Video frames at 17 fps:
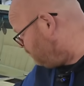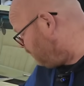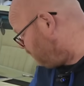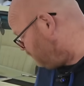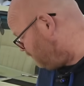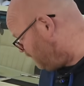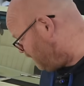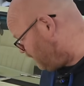
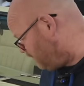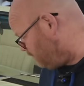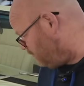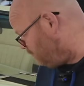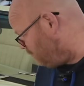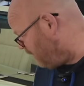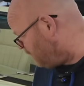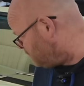possibly down
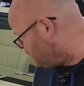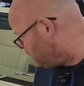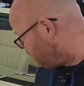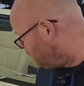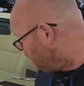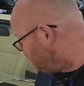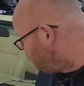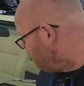to the
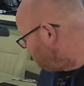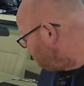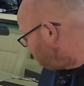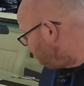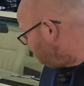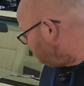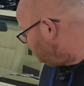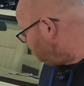battery.
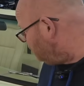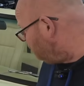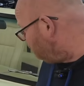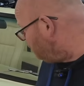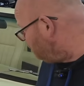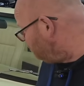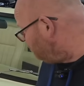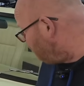
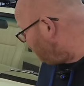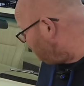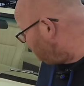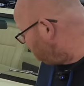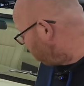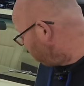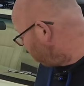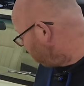
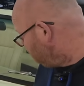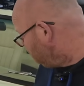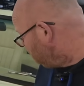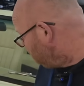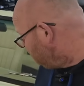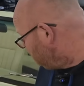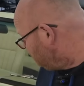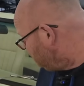But
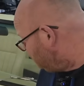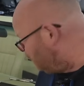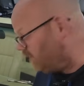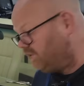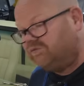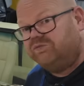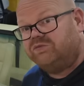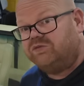
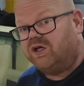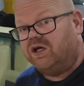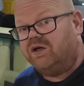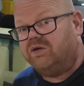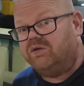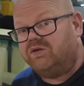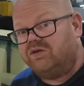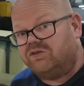no,
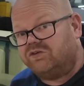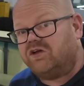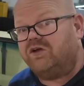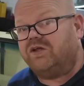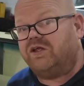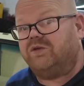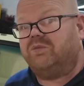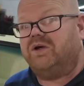so let's
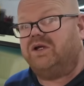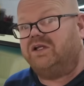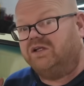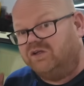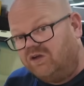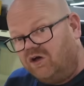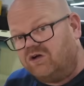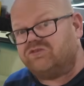go the other way.
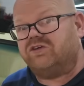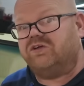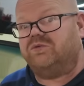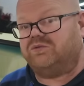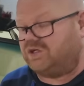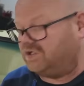Like I said I was